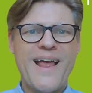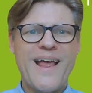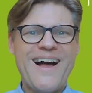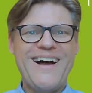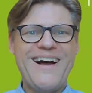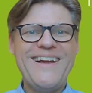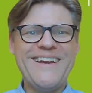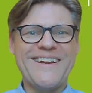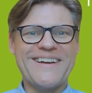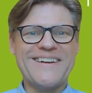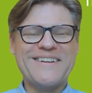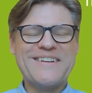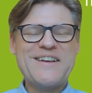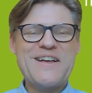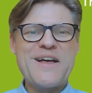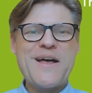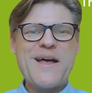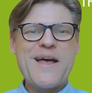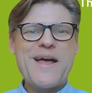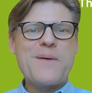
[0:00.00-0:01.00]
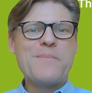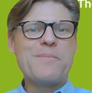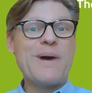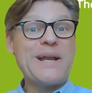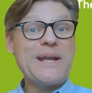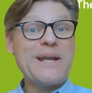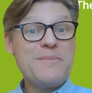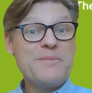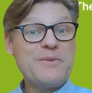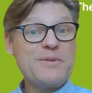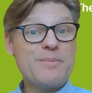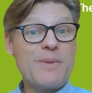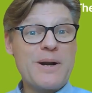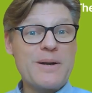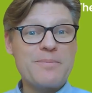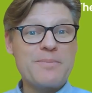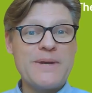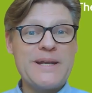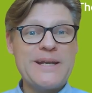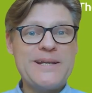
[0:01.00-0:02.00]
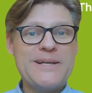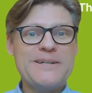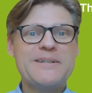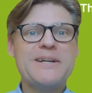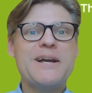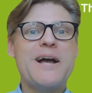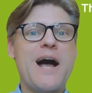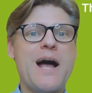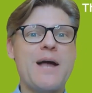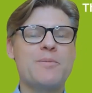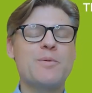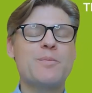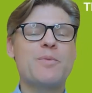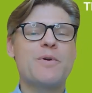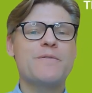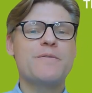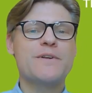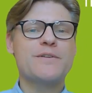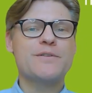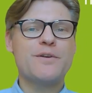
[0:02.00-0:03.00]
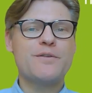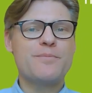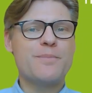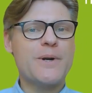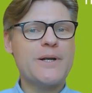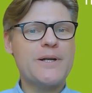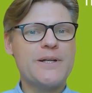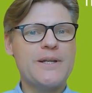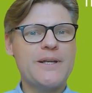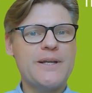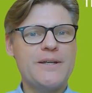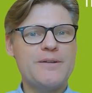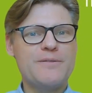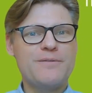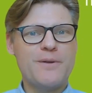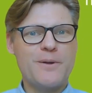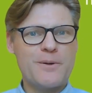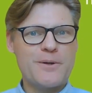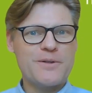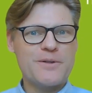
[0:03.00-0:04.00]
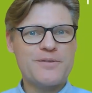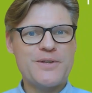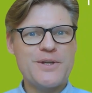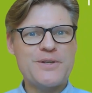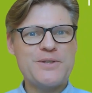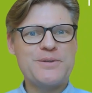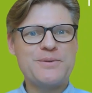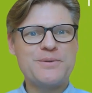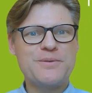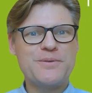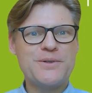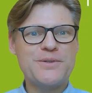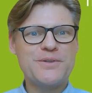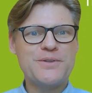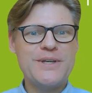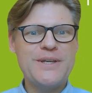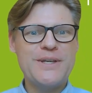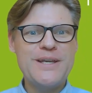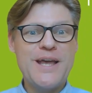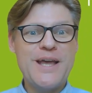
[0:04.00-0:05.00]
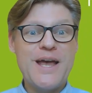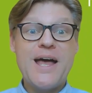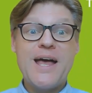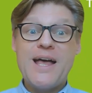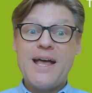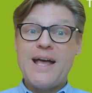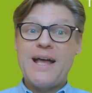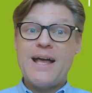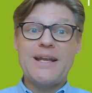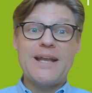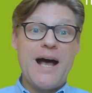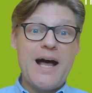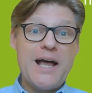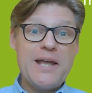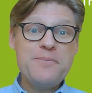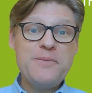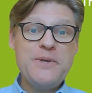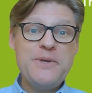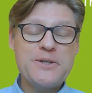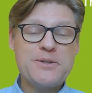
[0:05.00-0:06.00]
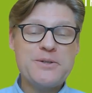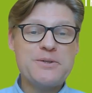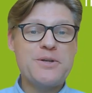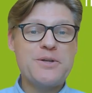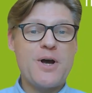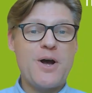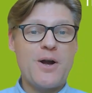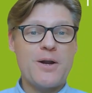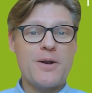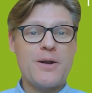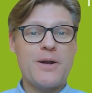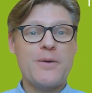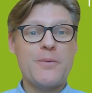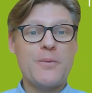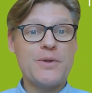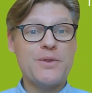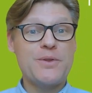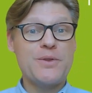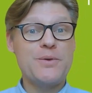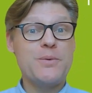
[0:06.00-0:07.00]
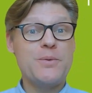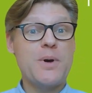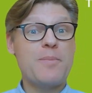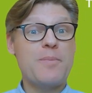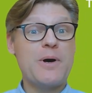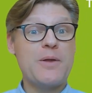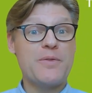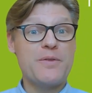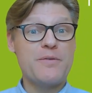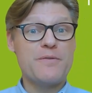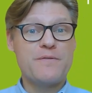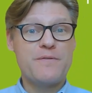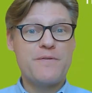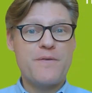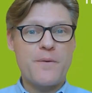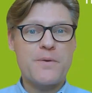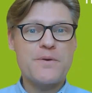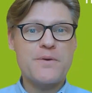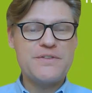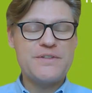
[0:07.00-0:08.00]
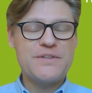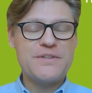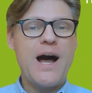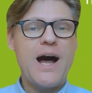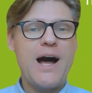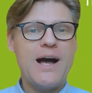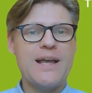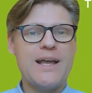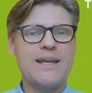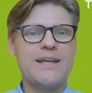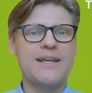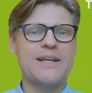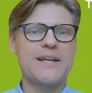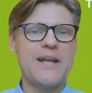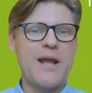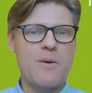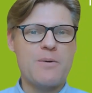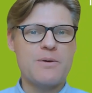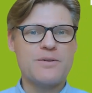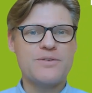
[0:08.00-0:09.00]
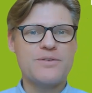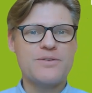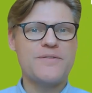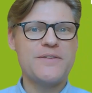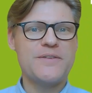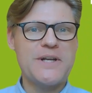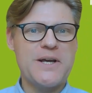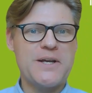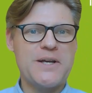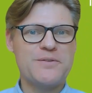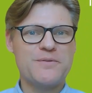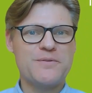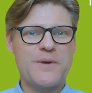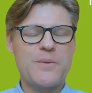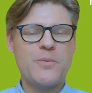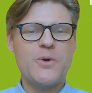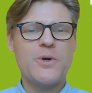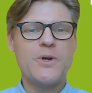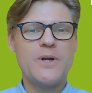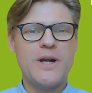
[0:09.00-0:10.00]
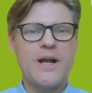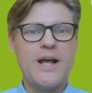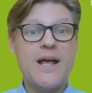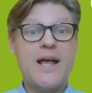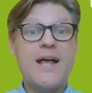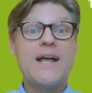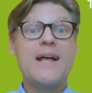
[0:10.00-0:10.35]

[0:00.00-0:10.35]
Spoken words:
Hi, my name is Martin Mende. I'm a professor of marketing at Florida State University, and I'm here to talk with you about the first I in our seven I's framework,